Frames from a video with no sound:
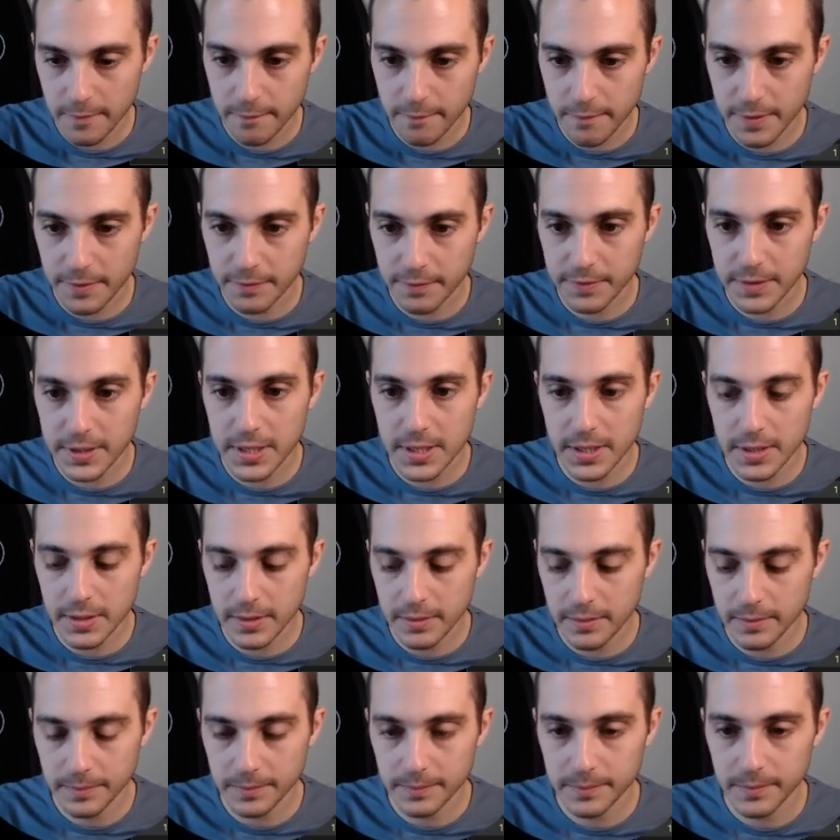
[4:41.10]

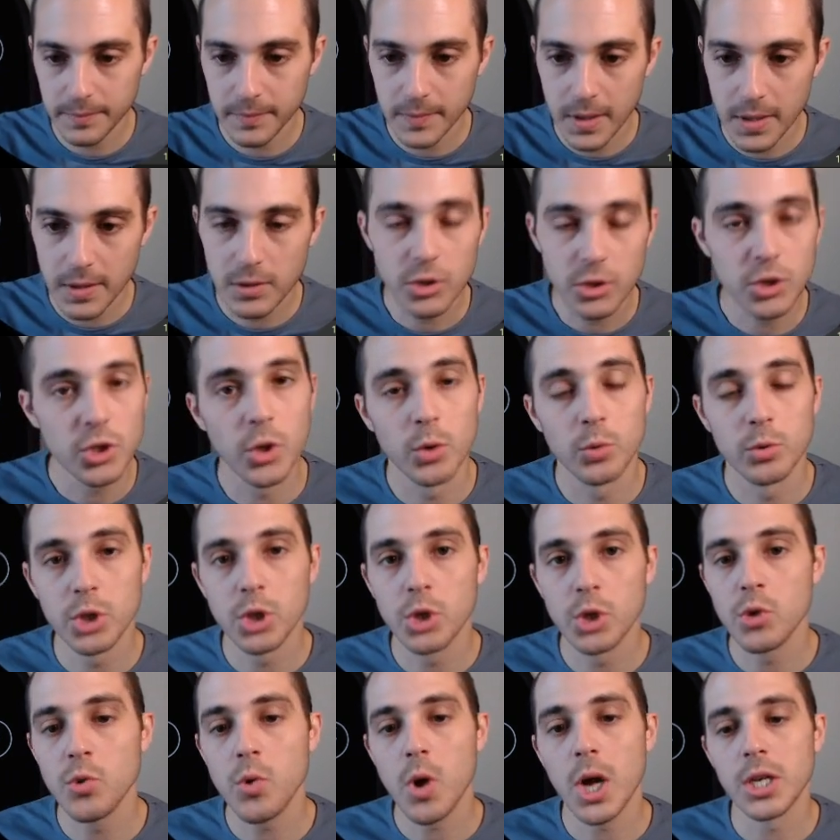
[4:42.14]
15. So
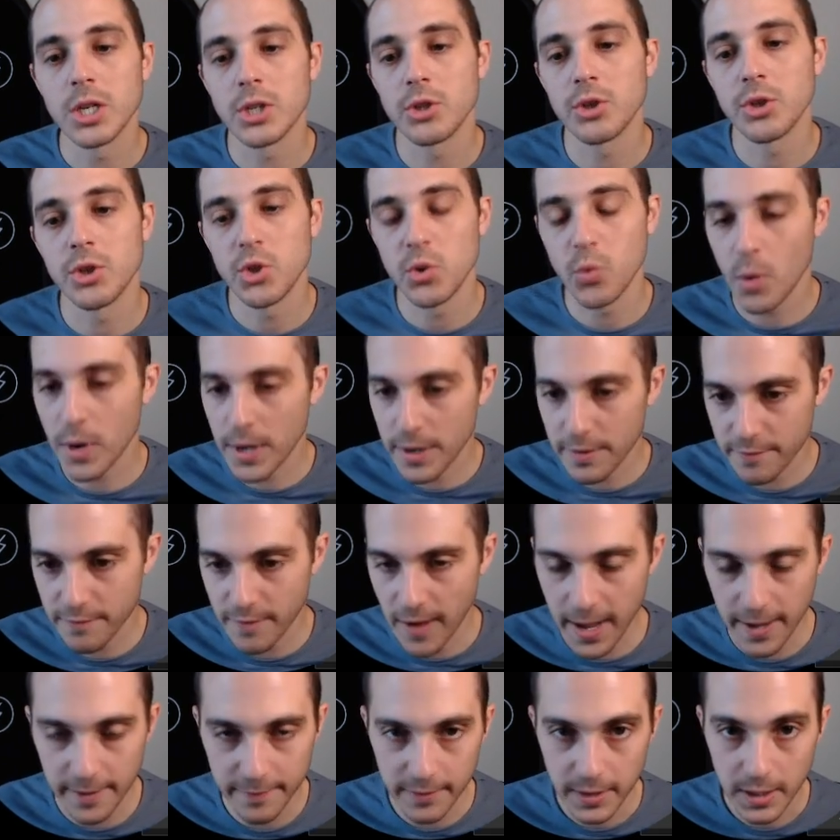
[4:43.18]

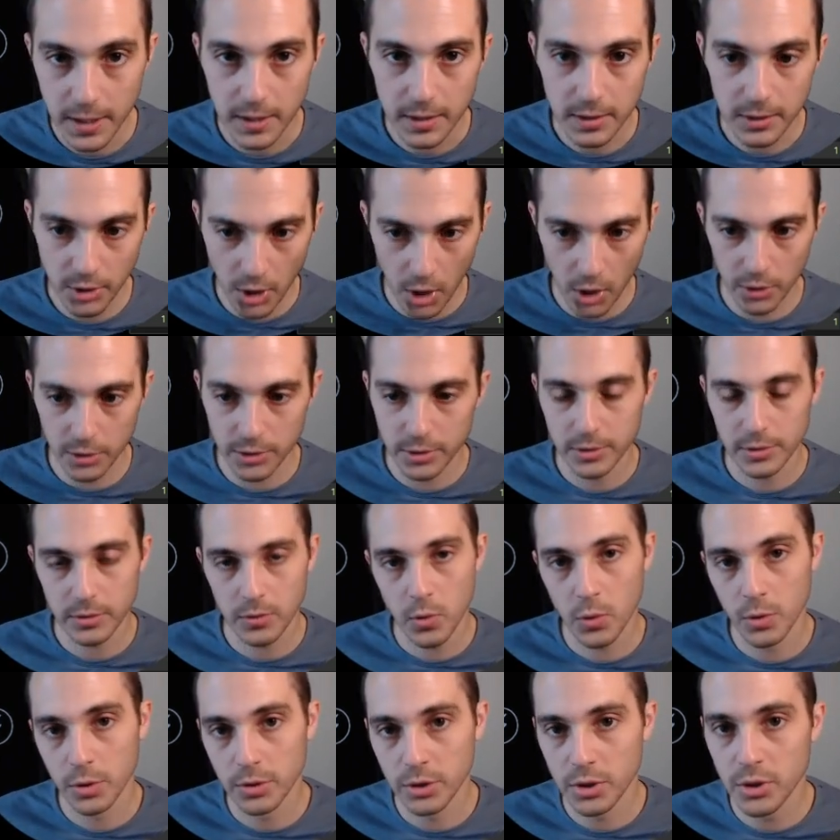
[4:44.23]
$225
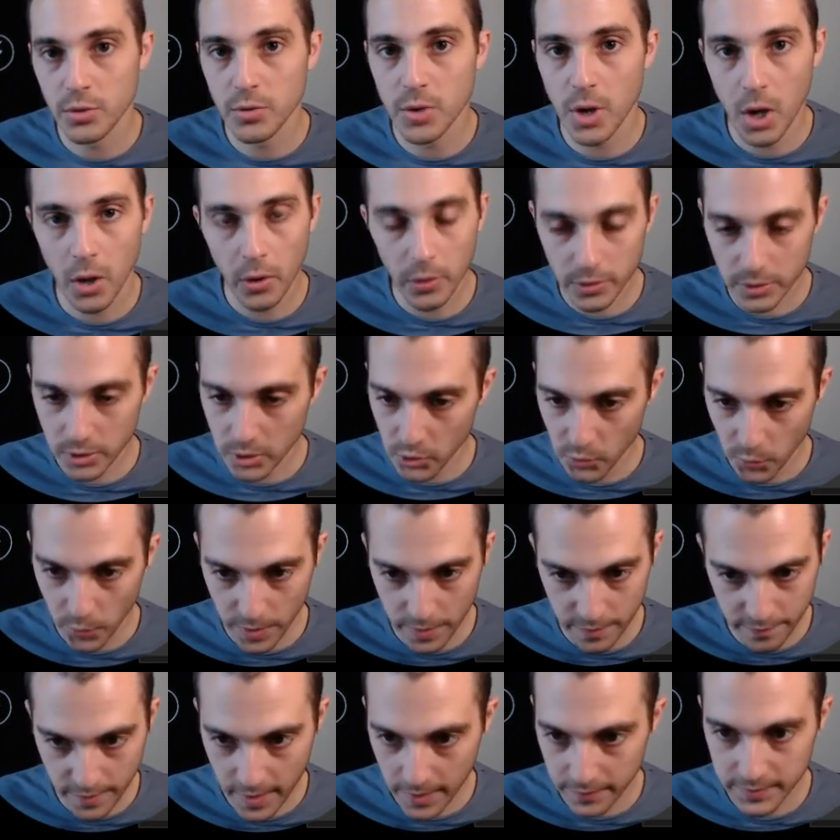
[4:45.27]
or
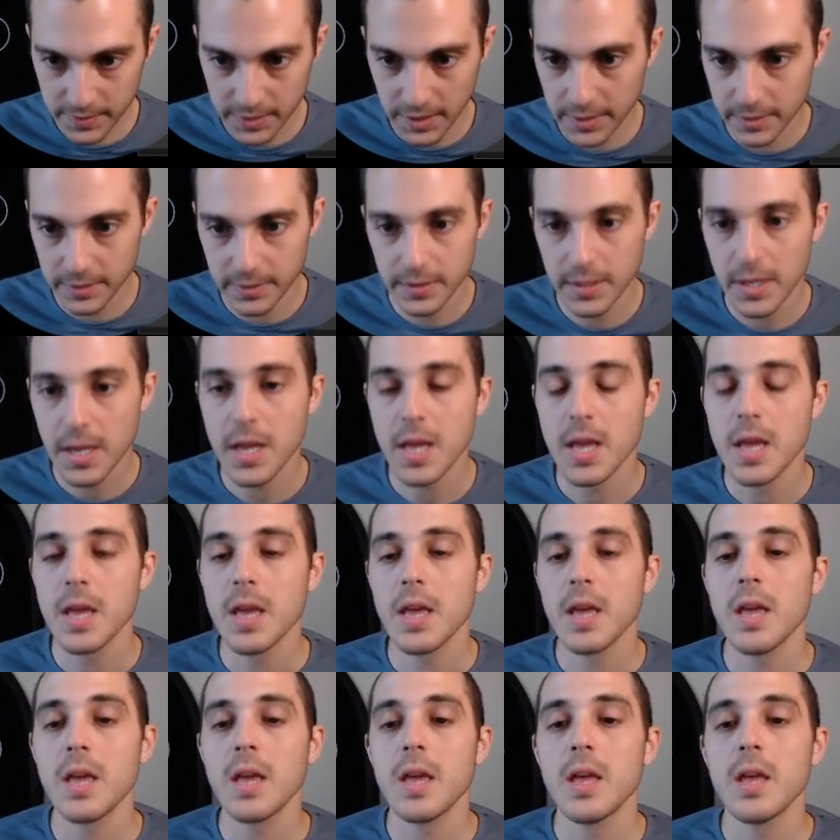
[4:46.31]
$2.25.
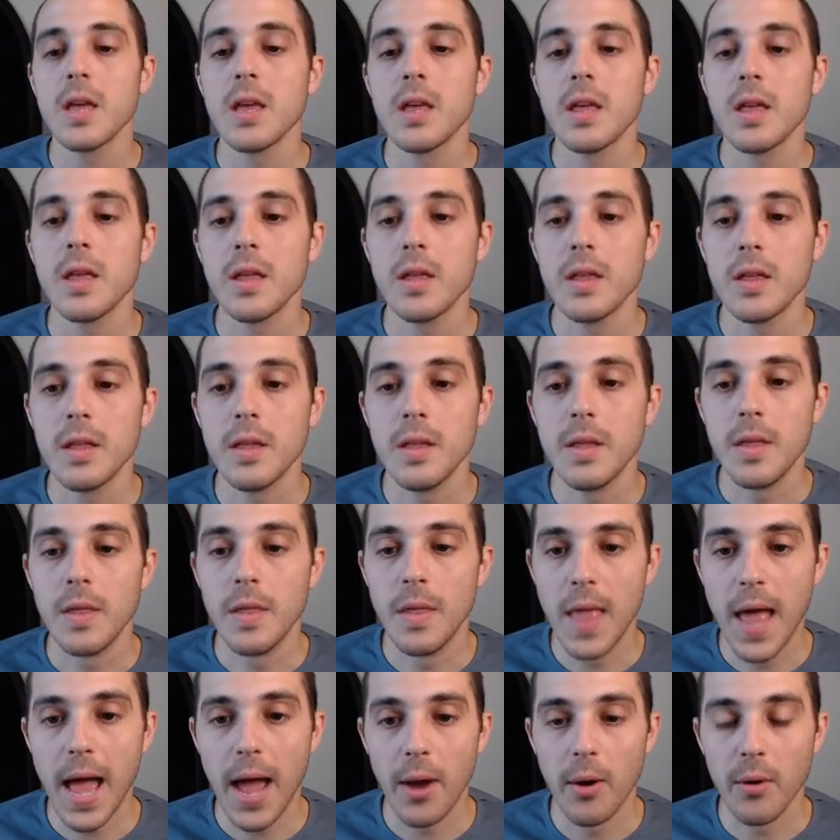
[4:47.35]

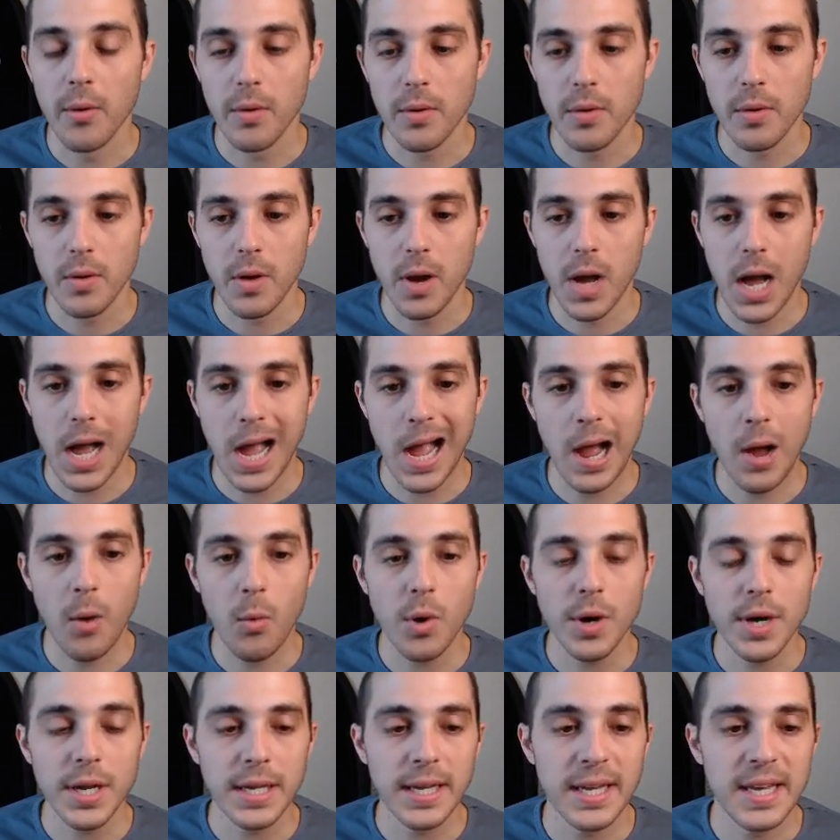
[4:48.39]
Now, I
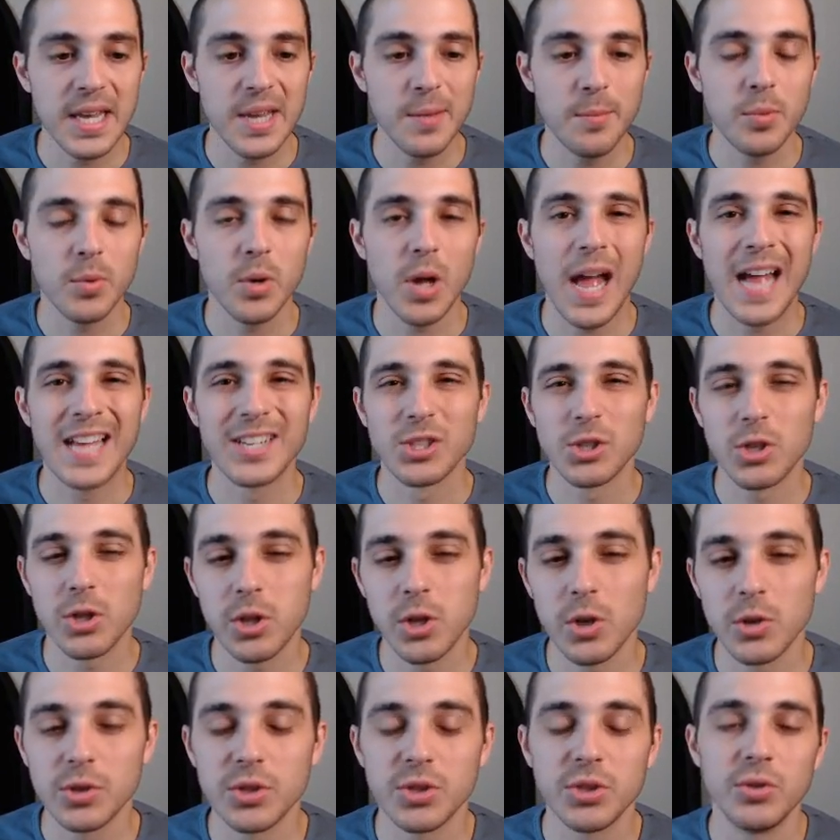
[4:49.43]
want to keep as
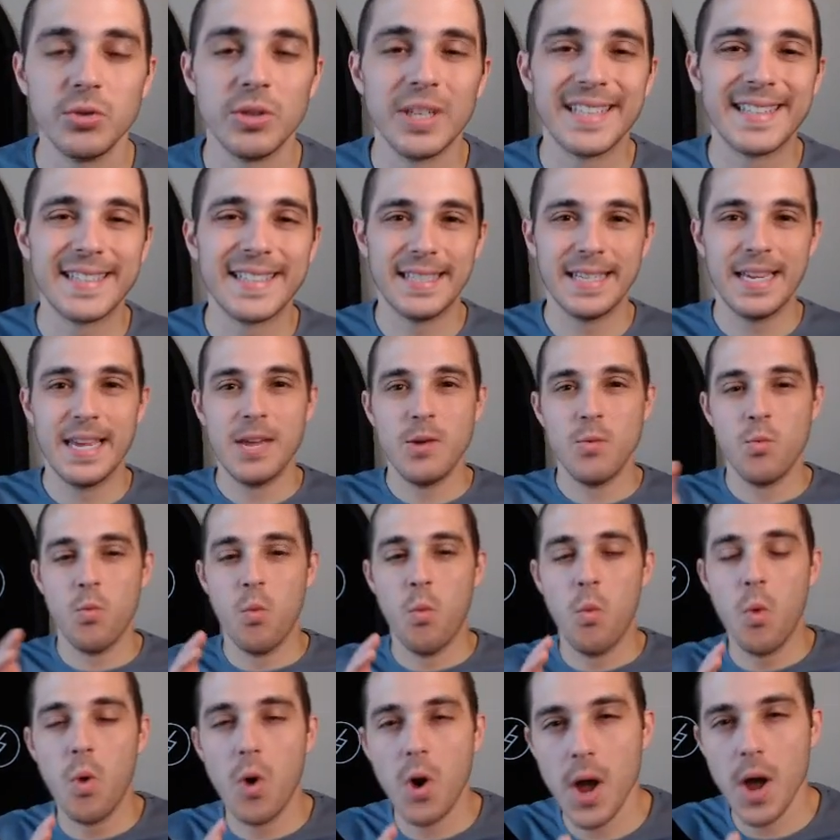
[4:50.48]
close to, let's say,
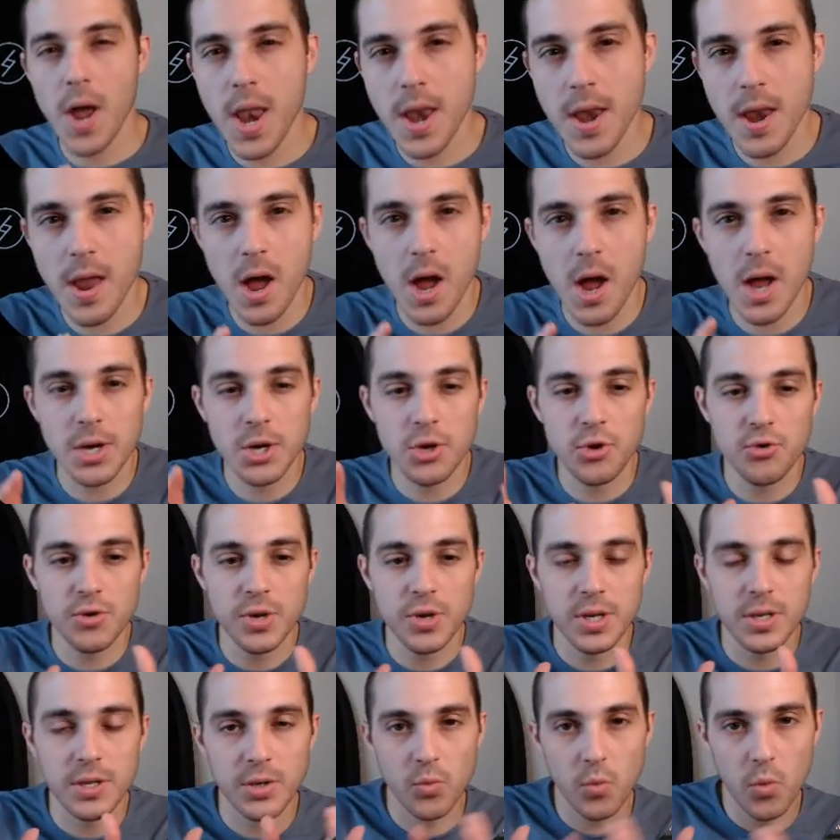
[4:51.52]

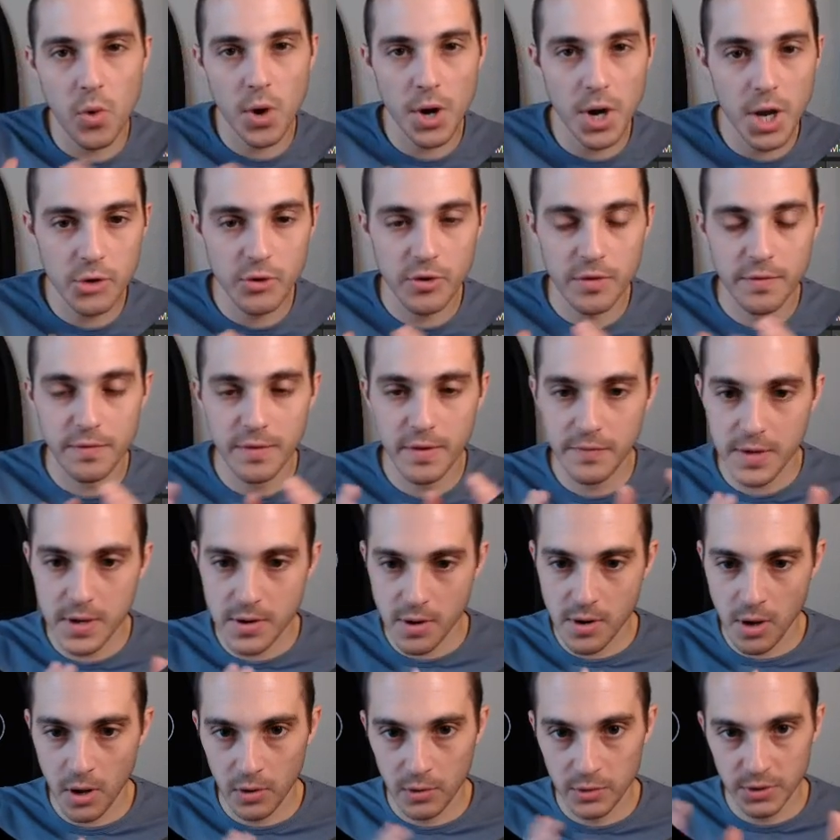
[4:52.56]
$100 to
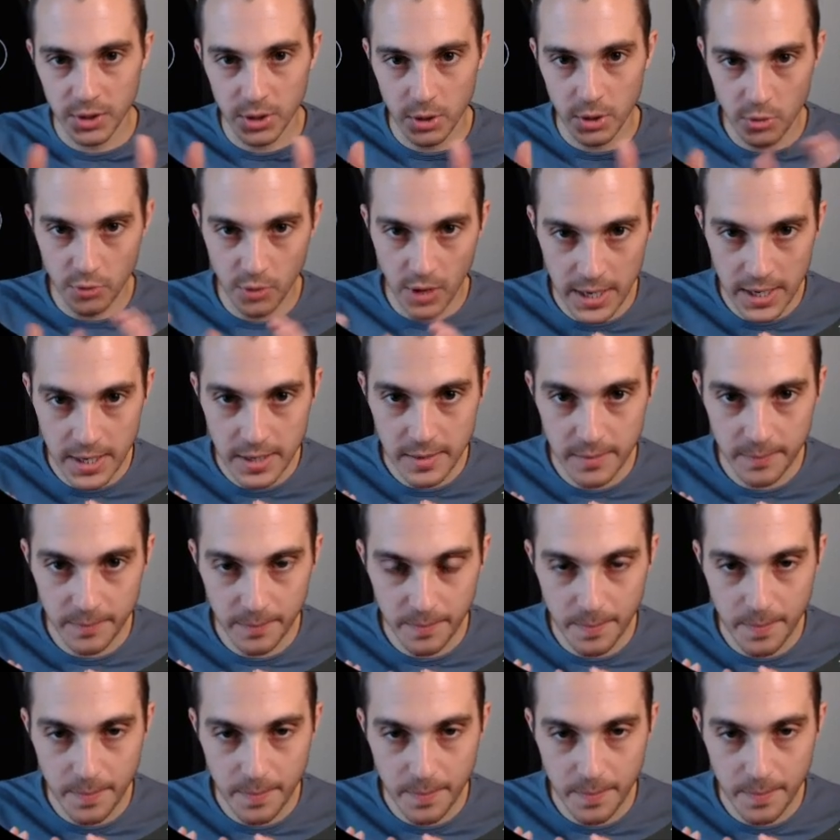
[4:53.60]
$150 in credit